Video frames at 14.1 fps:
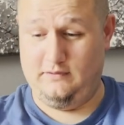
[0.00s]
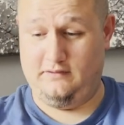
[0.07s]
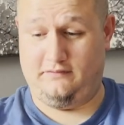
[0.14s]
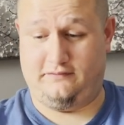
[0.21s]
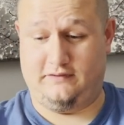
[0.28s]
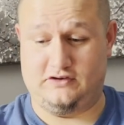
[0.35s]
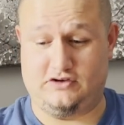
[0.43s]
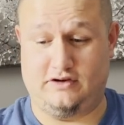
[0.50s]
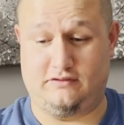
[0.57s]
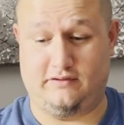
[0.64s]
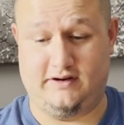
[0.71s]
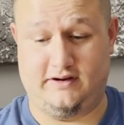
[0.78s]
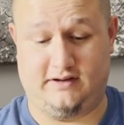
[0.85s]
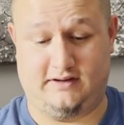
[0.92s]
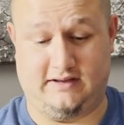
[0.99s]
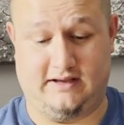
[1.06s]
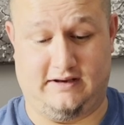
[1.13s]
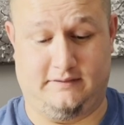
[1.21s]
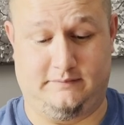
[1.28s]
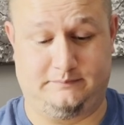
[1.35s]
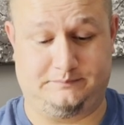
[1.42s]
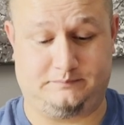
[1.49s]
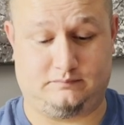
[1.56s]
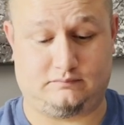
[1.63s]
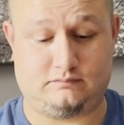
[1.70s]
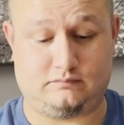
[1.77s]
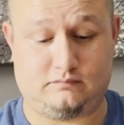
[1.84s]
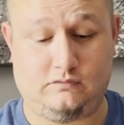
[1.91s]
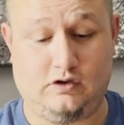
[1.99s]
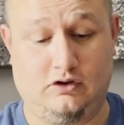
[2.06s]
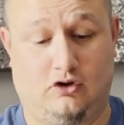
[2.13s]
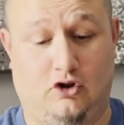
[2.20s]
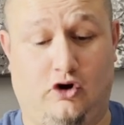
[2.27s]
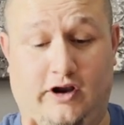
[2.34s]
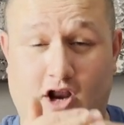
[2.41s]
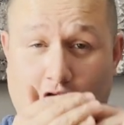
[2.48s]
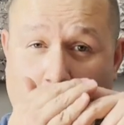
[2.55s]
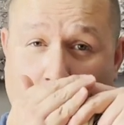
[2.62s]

fishing reel and going,